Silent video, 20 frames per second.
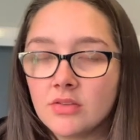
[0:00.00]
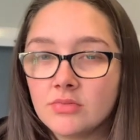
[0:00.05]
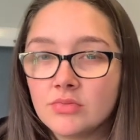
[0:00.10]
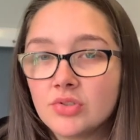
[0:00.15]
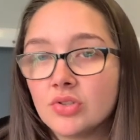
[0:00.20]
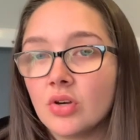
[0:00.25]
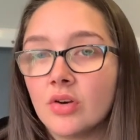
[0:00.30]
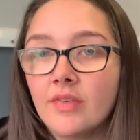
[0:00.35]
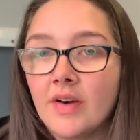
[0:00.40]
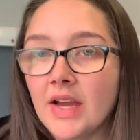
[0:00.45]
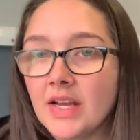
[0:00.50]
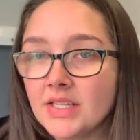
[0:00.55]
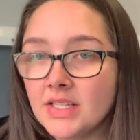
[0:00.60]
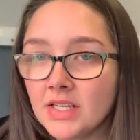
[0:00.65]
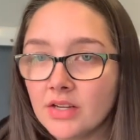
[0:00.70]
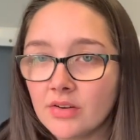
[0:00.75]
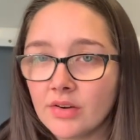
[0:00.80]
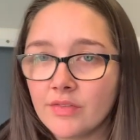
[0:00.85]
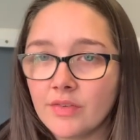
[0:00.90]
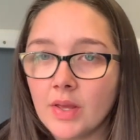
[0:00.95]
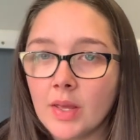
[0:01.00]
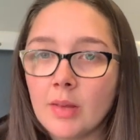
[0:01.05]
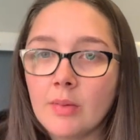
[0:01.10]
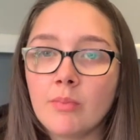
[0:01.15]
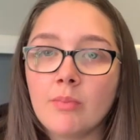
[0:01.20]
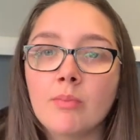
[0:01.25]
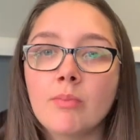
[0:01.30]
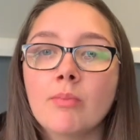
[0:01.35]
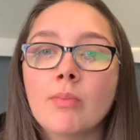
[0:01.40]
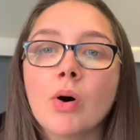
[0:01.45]
sort of idea of it
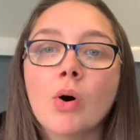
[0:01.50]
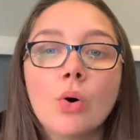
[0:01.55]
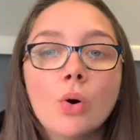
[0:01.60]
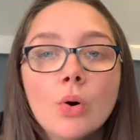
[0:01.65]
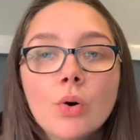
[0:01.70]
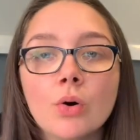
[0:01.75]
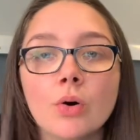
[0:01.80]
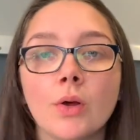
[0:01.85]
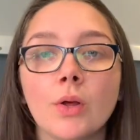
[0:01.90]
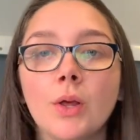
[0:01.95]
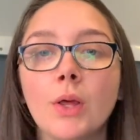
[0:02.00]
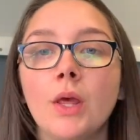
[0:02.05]
more